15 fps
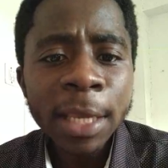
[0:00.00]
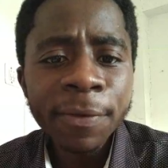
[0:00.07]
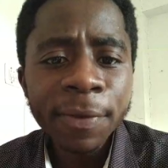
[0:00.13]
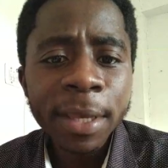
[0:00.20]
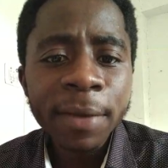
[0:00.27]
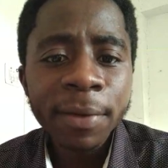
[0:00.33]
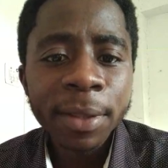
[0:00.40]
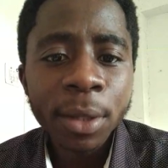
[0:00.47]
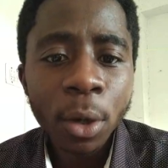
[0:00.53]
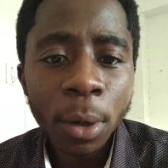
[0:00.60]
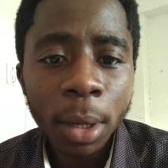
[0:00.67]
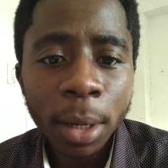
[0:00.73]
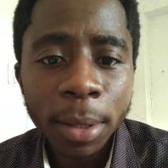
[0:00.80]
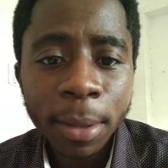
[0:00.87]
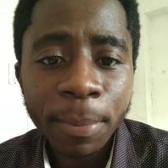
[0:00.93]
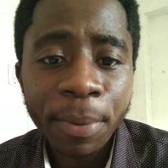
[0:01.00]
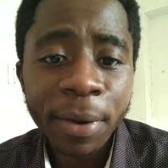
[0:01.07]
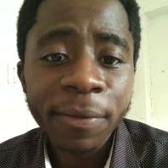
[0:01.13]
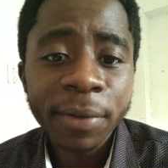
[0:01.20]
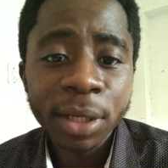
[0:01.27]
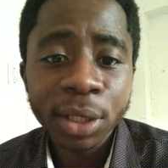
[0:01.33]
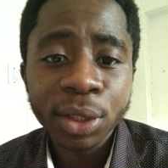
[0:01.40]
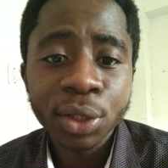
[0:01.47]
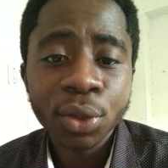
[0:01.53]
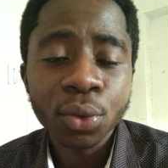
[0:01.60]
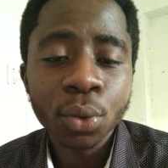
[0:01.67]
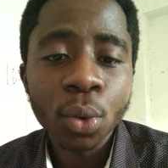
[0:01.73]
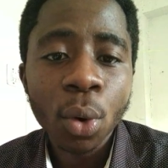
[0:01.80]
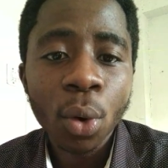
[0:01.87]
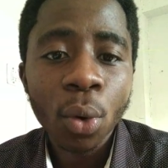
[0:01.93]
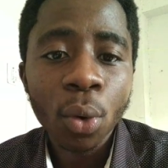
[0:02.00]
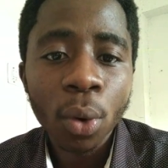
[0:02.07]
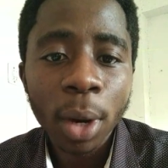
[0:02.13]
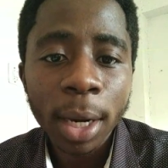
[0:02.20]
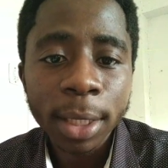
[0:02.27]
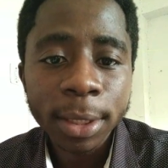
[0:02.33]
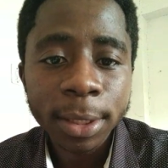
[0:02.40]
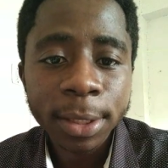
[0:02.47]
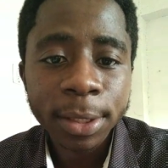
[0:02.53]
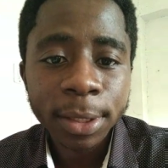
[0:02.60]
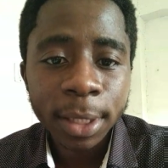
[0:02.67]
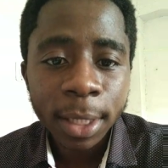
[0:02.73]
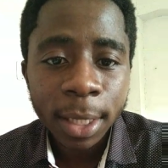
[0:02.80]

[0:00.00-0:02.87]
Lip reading: if given the privilege to go and